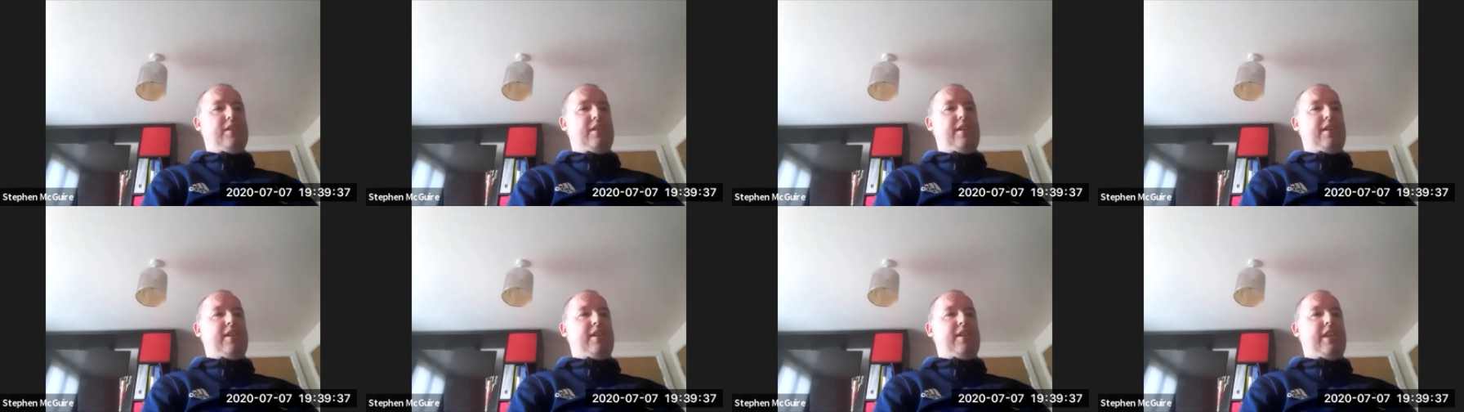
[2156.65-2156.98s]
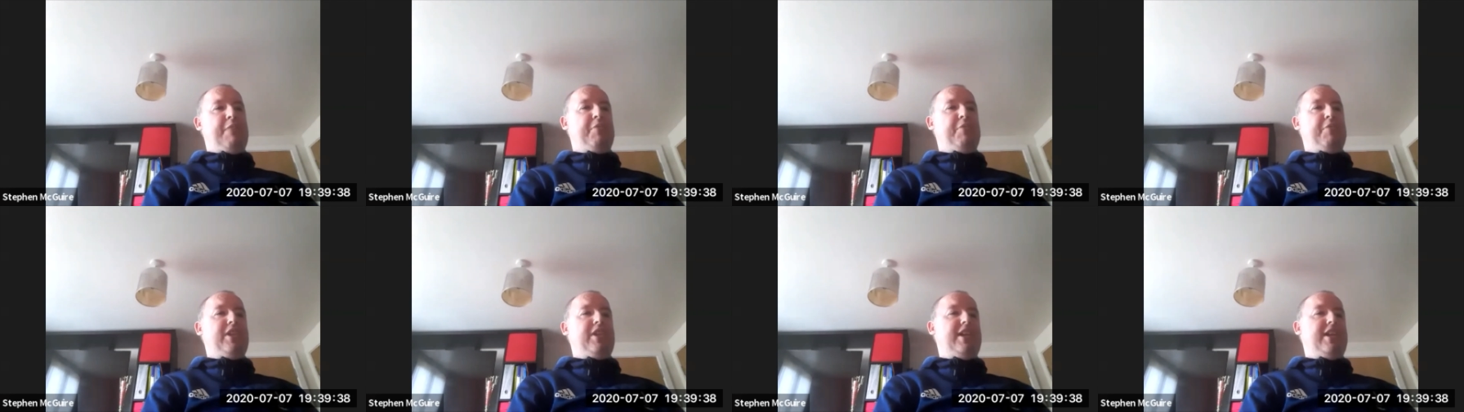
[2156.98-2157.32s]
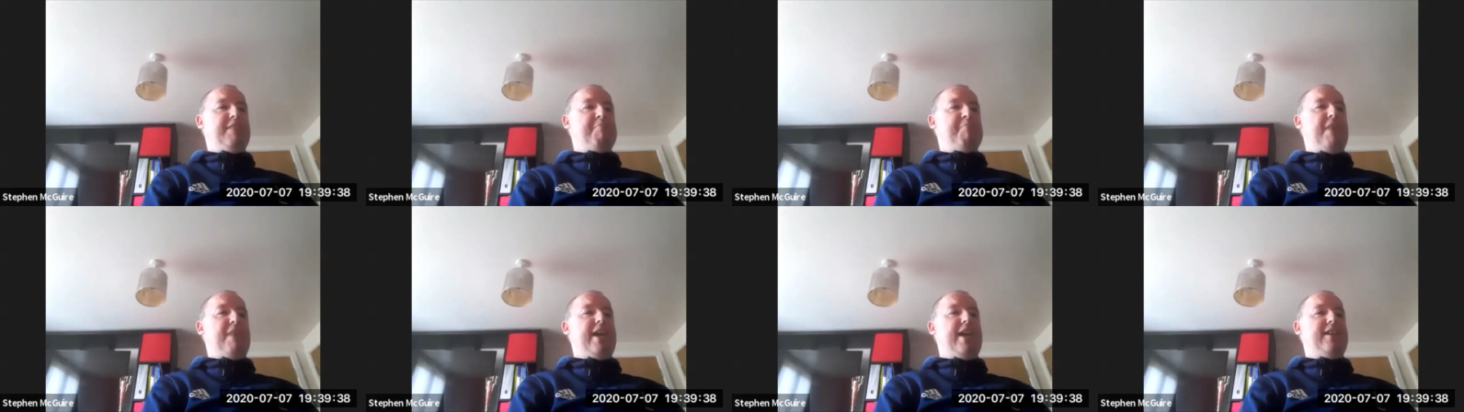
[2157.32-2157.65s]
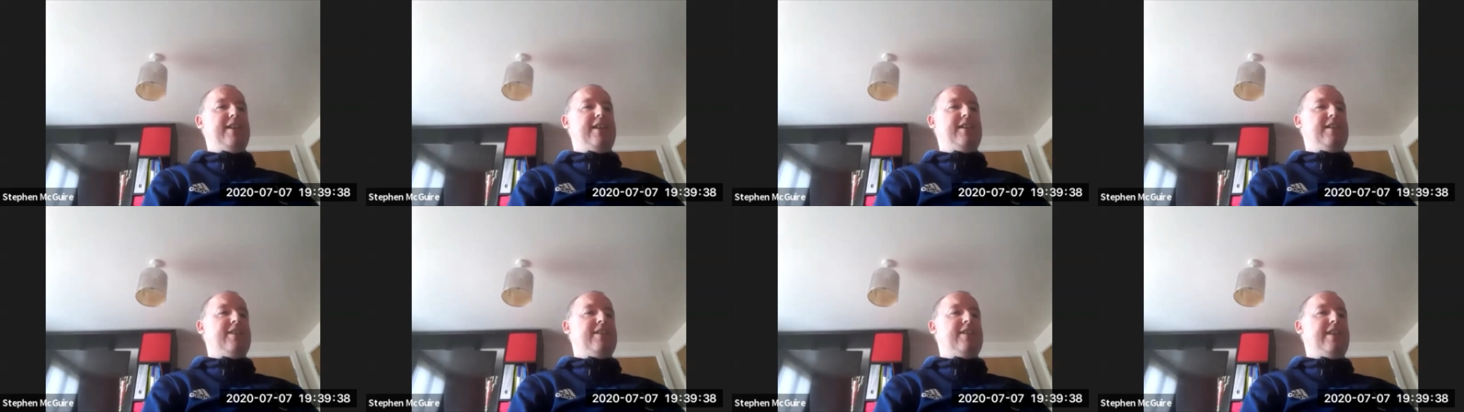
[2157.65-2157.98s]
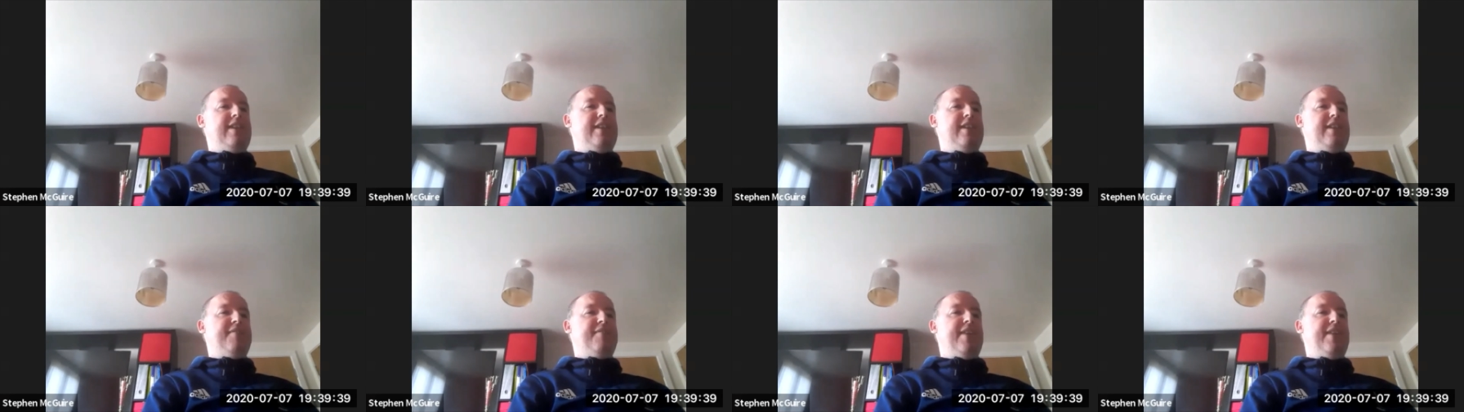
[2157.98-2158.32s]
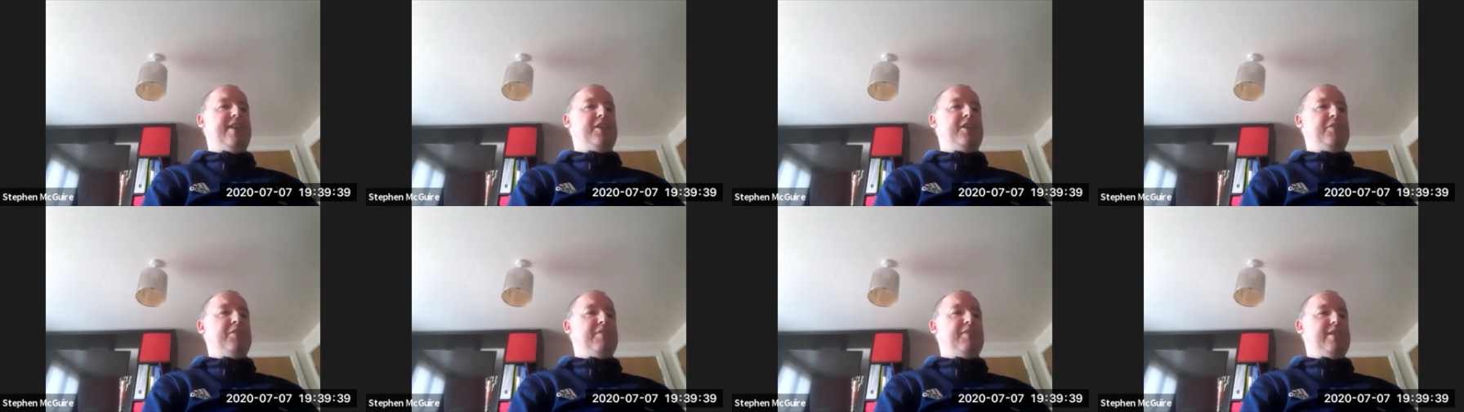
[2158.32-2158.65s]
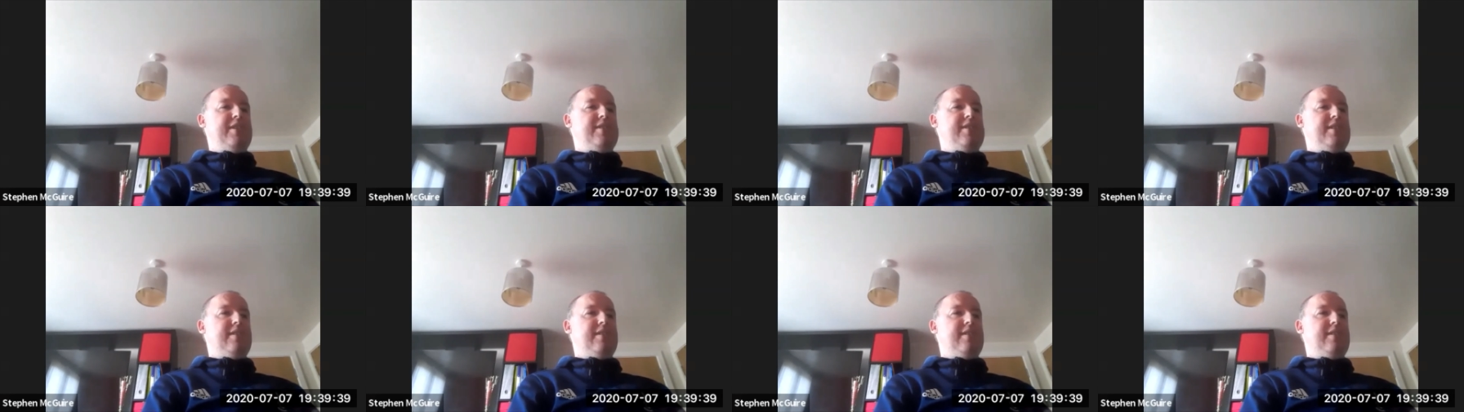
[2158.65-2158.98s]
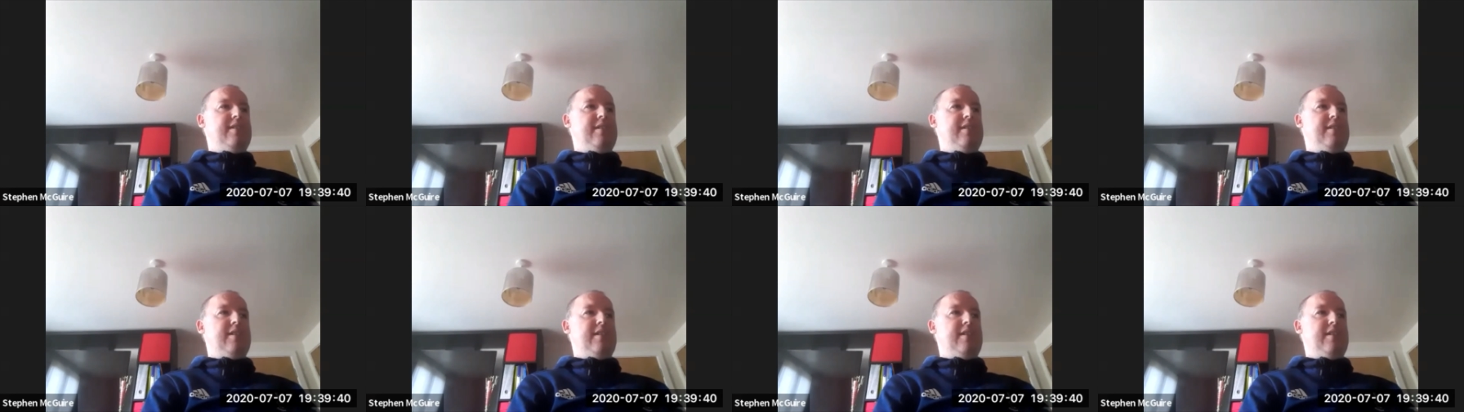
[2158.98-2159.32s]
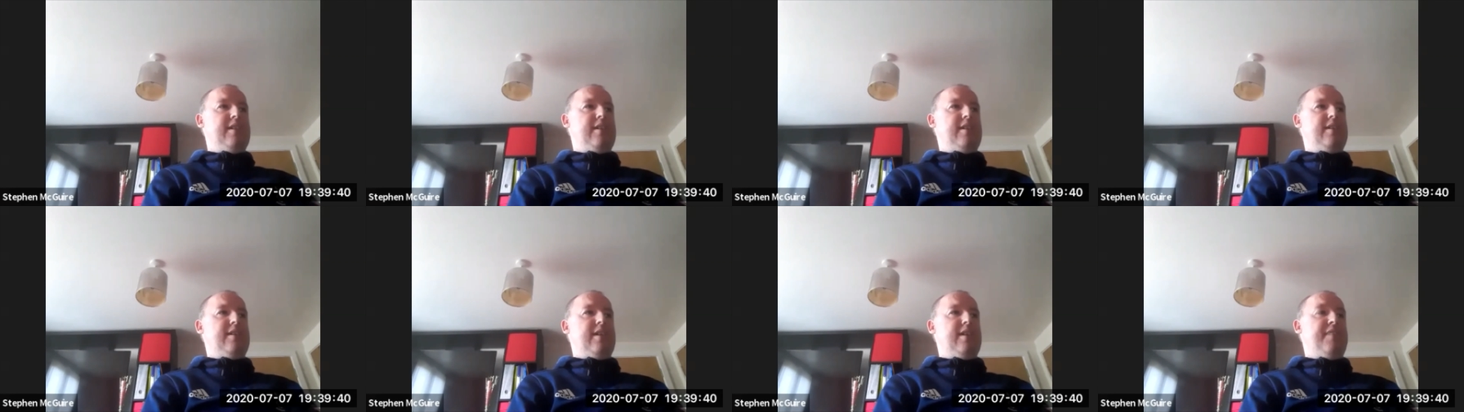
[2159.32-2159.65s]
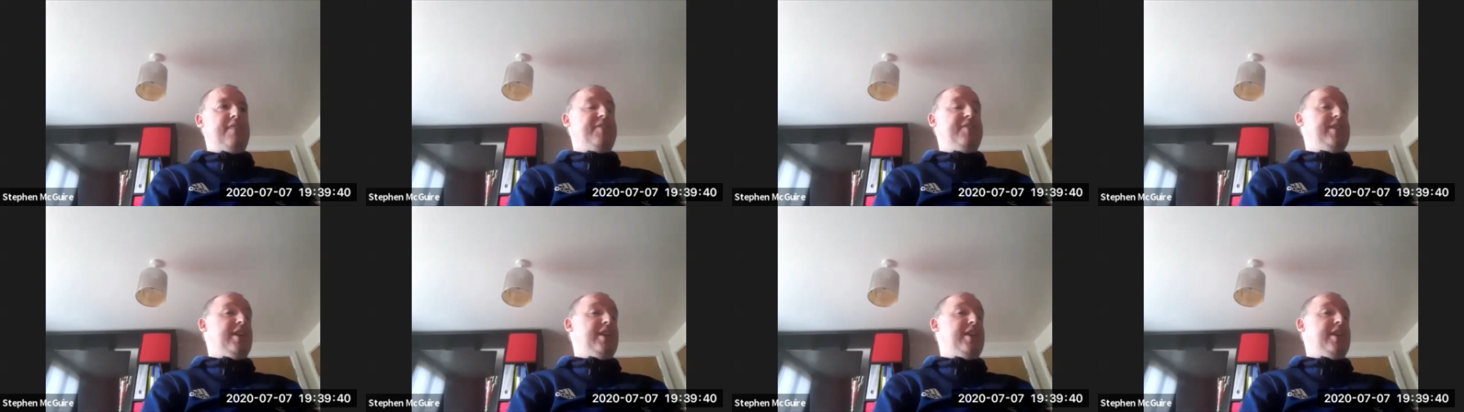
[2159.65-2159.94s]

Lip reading: And then when you come back, you can then evaluate it. If you didn't